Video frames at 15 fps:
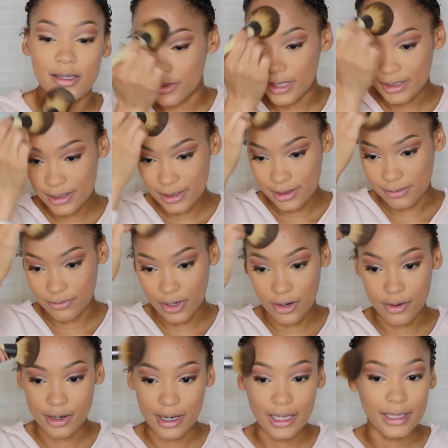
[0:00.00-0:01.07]
This is a
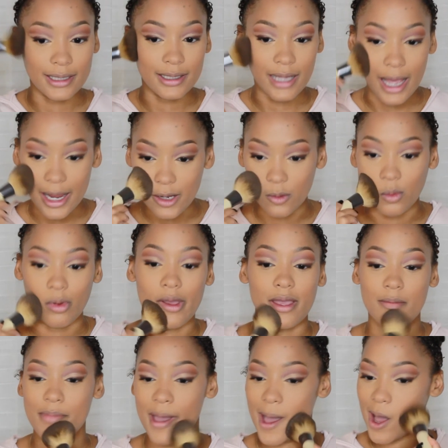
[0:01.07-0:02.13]
very
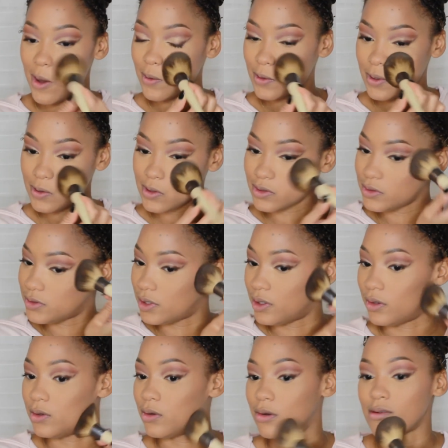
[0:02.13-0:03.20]
lightweight powder,
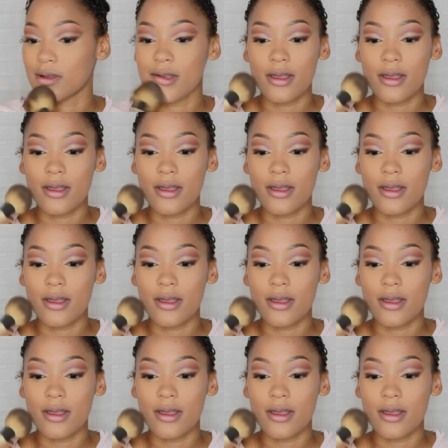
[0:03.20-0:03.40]
so